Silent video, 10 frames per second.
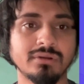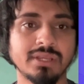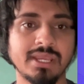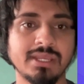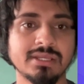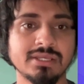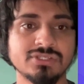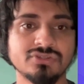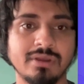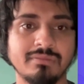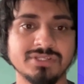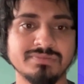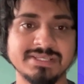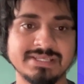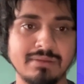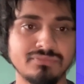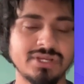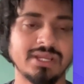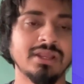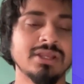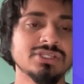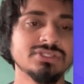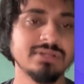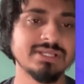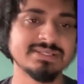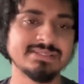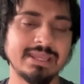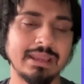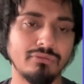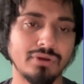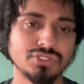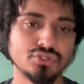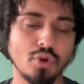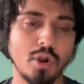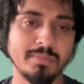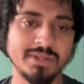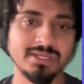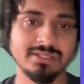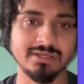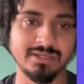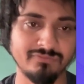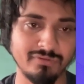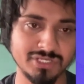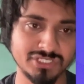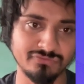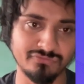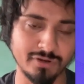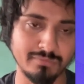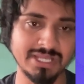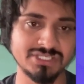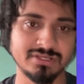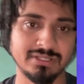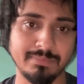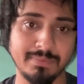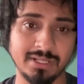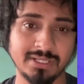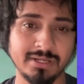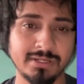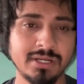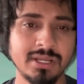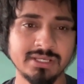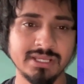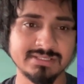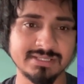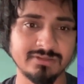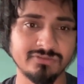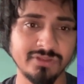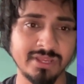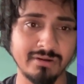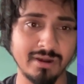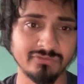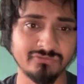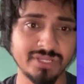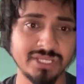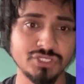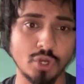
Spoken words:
Okay, so Everest Base Camp Trek. So let's just say I want to copy the information from Magical Nepal. Here are three